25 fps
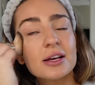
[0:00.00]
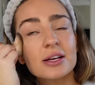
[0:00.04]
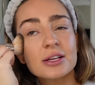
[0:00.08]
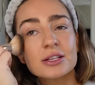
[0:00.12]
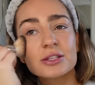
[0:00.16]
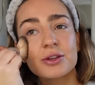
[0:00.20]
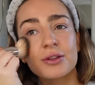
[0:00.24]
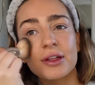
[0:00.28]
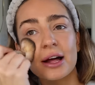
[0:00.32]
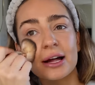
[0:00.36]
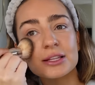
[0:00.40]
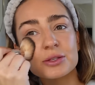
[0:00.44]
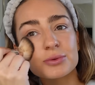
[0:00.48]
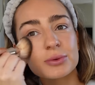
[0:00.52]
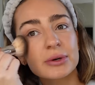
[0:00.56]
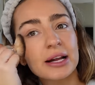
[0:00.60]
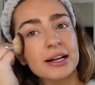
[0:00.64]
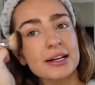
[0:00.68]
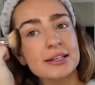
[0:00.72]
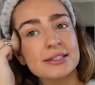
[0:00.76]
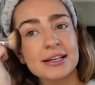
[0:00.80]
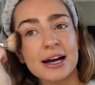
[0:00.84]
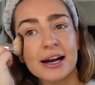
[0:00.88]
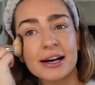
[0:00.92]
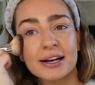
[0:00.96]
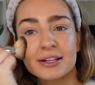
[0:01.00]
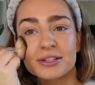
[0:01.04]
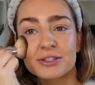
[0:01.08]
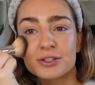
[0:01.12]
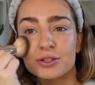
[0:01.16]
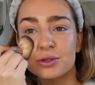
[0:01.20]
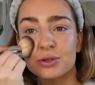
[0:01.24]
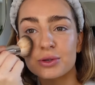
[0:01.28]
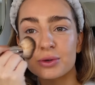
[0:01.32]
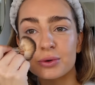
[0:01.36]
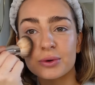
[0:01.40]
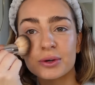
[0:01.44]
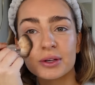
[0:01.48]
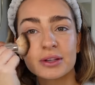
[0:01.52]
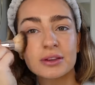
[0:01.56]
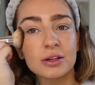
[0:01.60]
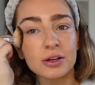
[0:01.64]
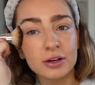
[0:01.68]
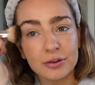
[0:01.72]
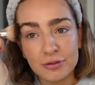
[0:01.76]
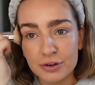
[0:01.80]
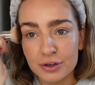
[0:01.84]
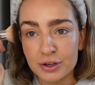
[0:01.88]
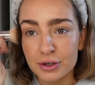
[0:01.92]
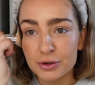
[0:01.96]
So that's when I decided to
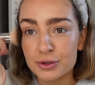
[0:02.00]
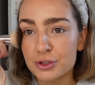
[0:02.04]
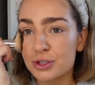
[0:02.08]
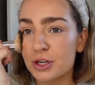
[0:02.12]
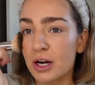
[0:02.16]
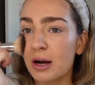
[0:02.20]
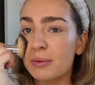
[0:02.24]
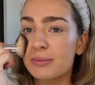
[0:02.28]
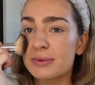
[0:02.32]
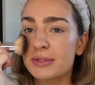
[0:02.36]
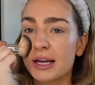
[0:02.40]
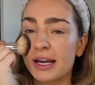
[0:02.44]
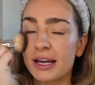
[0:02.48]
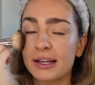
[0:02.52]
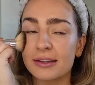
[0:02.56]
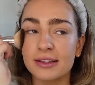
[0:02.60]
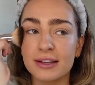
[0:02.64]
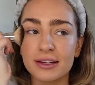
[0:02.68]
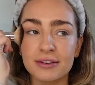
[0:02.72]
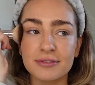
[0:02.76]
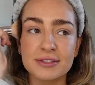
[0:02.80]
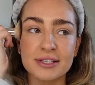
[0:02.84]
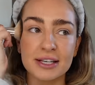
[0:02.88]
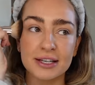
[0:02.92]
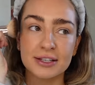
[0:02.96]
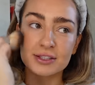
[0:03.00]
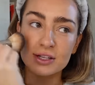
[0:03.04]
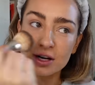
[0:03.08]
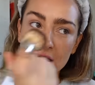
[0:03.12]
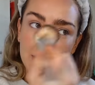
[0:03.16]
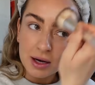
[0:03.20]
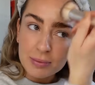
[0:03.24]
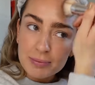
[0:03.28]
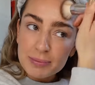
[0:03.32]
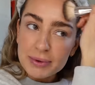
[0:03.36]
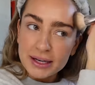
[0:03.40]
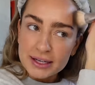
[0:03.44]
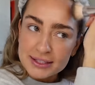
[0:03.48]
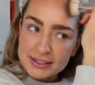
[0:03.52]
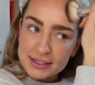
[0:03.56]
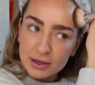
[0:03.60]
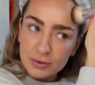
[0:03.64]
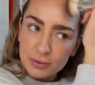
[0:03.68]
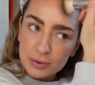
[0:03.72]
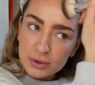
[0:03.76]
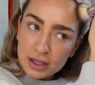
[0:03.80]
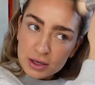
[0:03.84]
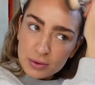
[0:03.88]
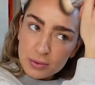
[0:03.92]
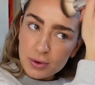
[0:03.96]
look for new jobs and leave TikTok because I
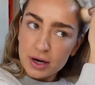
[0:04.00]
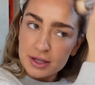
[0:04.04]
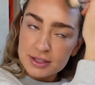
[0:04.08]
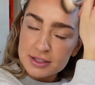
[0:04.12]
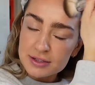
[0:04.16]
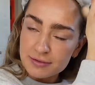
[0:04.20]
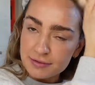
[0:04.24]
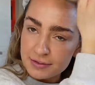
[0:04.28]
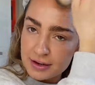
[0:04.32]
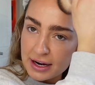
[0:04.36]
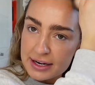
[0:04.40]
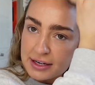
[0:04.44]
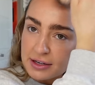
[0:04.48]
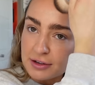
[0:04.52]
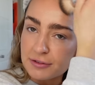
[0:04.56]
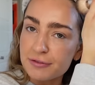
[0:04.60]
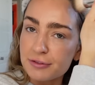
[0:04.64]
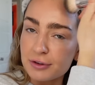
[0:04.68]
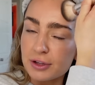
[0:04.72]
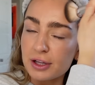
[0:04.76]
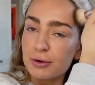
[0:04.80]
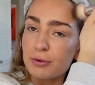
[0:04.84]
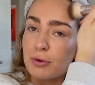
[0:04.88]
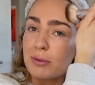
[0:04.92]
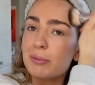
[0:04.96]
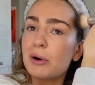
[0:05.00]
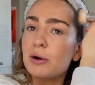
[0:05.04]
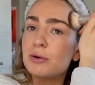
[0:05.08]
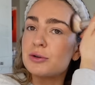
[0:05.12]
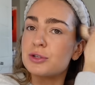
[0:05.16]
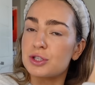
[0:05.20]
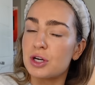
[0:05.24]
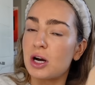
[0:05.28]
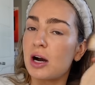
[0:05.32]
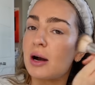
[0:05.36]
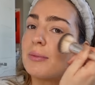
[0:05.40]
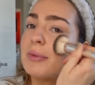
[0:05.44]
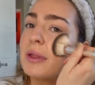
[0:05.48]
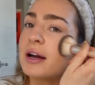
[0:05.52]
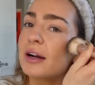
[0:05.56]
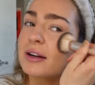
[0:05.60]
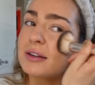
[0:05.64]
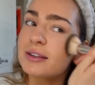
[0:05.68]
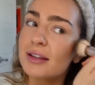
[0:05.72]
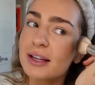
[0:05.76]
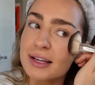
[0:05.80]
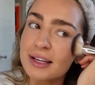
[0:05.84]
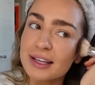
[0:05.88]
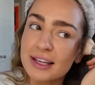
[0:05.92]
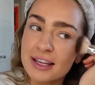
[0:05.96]
really wanted to find a fully remote job that
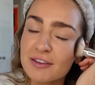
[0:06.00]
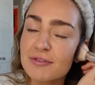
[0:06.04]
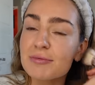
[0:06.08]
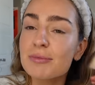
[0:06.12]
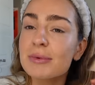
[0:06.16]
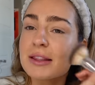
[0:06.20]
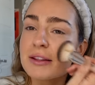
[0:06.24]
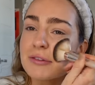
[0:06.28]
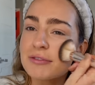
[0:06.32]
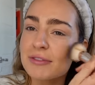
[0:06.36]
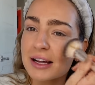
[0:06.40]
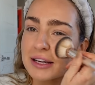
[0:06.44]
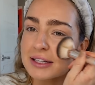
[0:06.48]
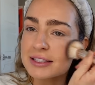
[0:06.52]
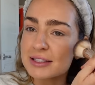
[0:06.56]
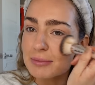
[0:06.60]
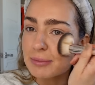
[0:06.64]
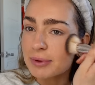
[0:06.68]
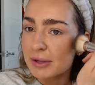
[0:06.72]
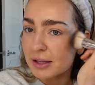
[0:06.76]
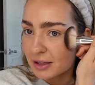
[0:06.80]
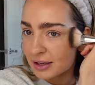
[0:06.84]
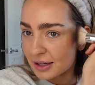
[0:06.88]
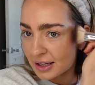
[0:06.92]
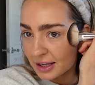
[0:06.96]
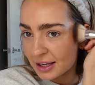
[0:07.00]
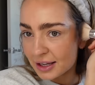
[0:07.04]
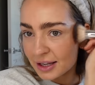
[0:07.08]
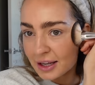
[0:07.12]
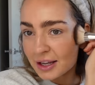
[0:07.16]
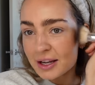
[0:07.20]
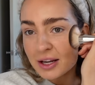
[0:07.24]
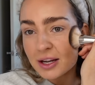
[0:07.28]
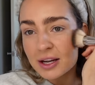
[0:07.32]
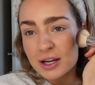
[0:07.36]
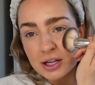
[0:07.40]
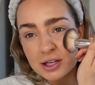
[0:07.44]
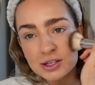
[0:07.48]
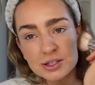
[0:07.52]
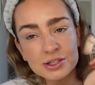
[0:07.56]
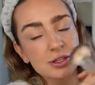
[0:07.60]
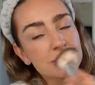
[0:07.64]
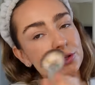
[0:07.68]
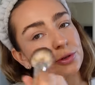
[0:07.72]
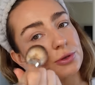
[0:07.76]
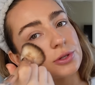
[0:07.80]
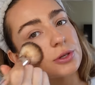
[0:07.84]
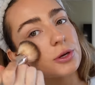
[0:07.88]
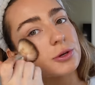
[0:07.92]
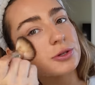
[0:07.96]
could like give me the flexibility to
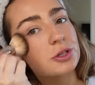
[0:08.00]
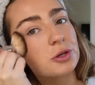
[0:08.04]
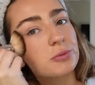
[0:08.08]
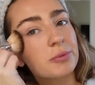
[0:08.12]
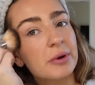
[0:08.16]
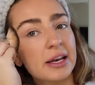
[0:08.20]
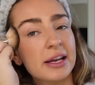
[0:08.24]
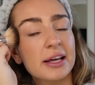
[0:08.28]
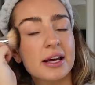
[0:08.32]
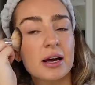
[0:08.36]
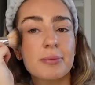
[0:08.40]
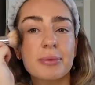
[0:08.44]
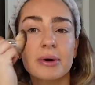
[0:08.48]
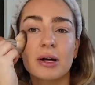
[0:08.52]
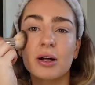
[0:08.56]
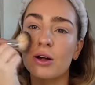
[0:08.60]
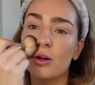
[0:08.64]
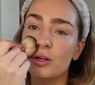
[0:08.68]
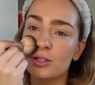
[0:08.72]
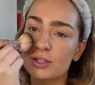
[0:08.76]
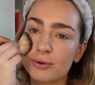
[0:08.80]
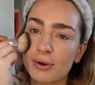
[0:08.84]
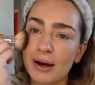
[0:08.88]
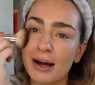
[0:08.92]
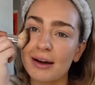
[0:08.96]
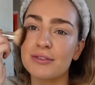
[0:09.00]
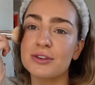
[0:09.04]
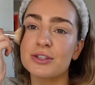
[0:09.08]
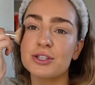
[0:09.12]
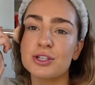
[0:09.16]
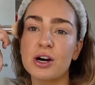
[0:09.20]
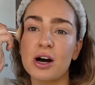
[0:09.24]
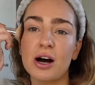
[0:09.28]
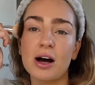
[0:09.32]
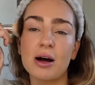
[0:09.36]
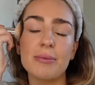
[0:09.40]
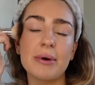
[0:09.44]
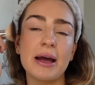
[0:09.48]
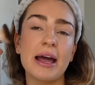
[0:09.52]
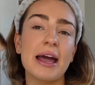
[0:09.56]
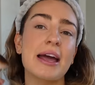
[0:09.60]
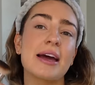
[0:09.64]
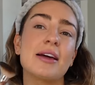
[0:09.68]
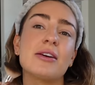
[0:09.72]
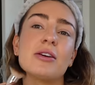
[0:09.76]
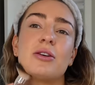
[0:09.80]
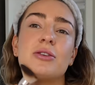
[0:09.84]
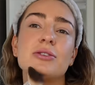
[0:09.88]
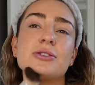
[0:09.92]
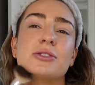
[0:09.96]
do social media, but also have a job
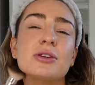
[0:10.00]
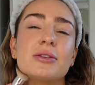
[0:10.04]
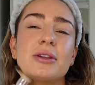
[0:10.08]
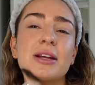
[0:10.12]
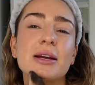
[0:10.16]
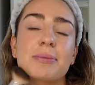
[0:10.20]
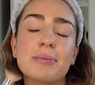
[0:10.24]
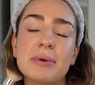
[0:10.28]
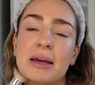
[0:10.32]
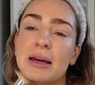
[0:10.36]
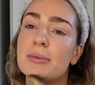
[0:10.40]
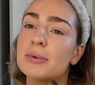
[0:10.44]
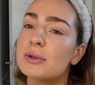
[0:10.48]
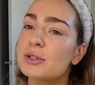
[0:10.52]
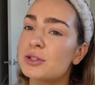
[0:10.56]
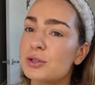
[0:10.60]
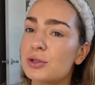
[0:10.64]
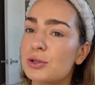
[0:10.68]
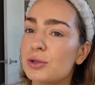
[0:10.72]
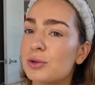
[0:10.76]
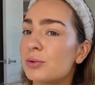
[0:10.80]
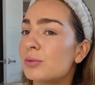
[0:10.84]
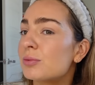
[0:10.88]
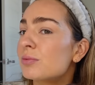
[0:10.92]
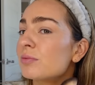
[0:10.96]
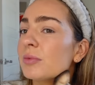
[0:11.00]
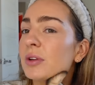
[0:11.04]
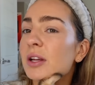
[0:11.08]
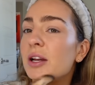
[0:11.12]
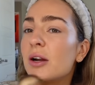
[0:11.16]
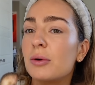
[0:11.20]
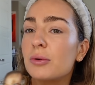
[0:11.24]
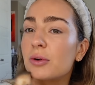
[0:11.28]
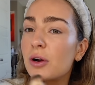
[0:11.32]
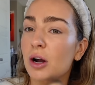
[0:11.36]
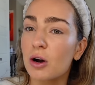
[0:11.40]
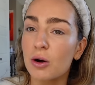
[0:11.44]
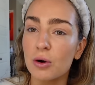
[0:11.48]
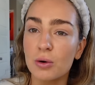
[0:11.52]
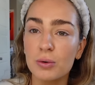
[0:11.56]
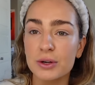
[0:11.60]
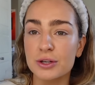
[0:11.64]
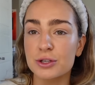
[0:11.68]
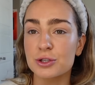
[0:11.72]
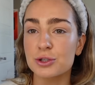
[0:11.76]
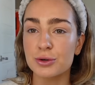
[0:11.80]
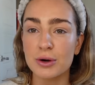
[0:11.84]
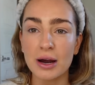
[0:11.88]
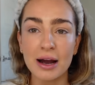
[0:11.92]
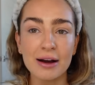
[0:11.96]
and also like be able to, you know, go
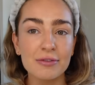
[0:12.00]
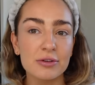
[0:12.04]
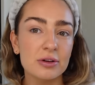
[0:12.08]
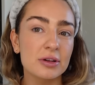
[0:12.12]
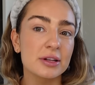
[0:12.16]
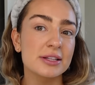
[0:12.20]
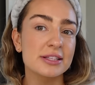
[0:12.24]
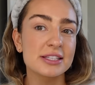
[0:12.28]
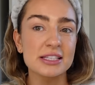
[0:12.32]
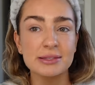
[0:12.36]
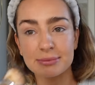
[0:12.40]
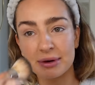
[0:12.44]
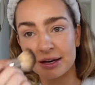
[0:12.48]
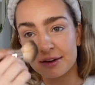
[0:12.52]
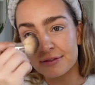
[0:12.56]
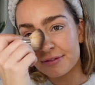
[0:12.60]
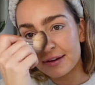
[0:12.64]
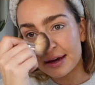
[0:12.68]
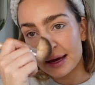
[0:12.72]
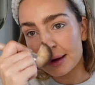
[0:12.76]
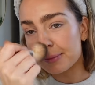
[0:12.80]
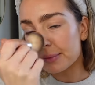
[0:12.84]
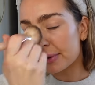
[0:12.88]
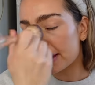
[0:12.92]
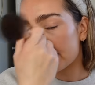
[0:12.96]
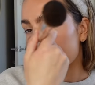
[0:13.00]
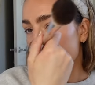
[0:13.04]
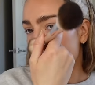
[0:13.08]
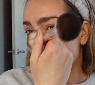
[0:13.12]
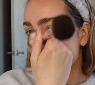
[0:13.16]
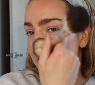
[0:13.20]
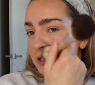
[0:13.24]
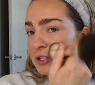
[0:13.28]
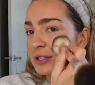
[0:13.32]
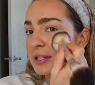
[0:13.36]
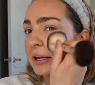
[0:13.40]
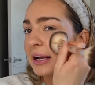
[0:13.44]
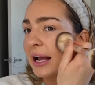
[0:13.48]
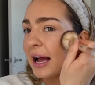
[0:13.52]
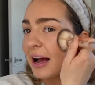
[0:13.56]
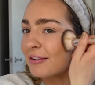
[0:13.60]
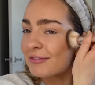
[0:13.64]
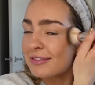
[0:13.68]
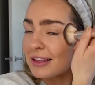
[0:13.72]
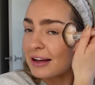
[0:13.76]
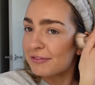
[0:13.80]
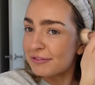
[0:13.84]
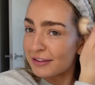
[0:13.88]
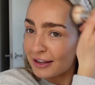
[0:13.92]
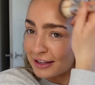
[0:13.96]
and travel and see my family and just like
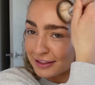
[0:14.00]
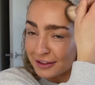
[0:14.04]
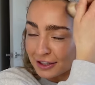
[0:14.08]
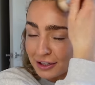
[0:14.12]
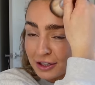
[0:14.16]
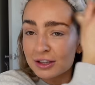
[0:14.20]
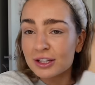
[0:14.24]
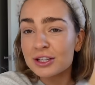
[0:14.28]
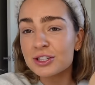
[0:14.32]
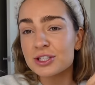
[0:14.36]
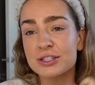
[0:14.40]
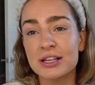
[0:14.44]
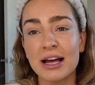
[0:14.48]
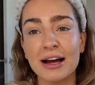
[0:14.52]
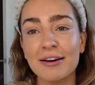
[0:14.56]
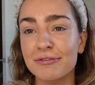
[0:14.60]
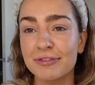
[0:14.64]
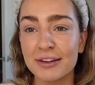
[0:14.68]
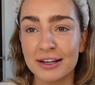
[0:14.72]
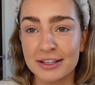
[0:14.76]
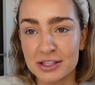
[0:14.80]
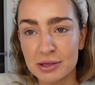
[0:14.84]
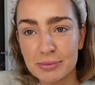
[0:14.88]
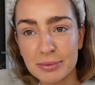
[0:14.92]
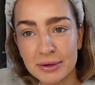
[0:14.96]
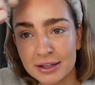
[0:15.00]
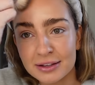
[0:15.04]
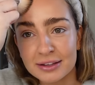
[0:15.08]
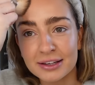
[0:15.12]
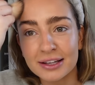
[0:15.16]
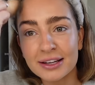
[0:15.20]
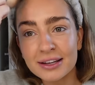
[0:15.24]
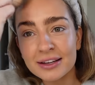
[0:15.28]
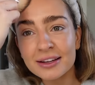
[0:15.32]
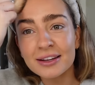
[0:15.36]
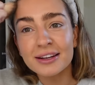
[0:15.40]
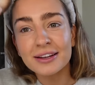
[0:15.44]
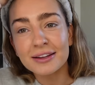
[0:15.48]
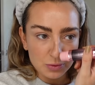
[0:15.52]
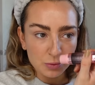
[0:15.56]
have that, literally just have flexibility.